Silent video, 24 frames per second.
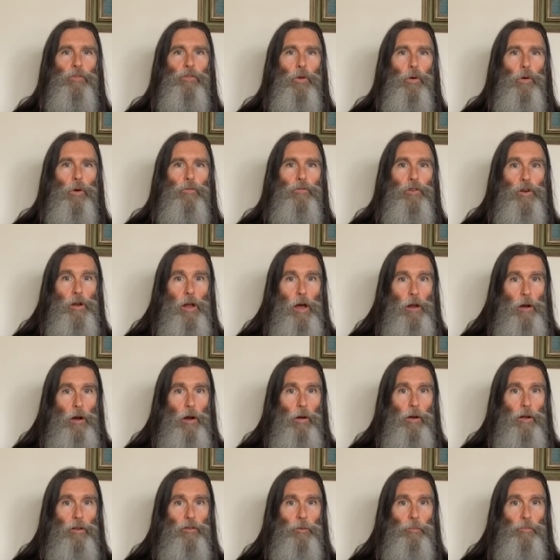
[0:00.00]
so if you're not
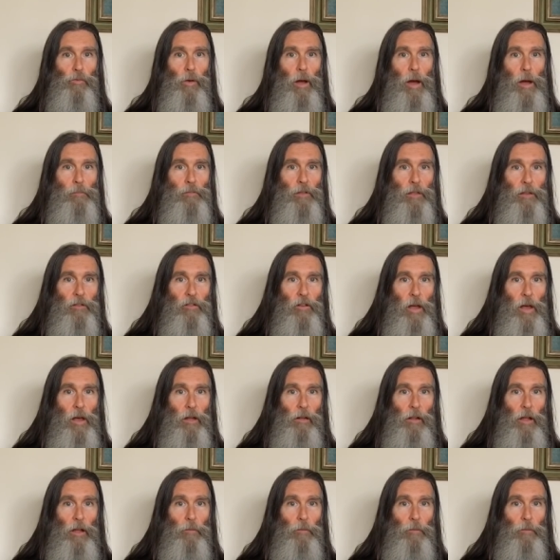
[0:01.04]
already subscribed to the channel,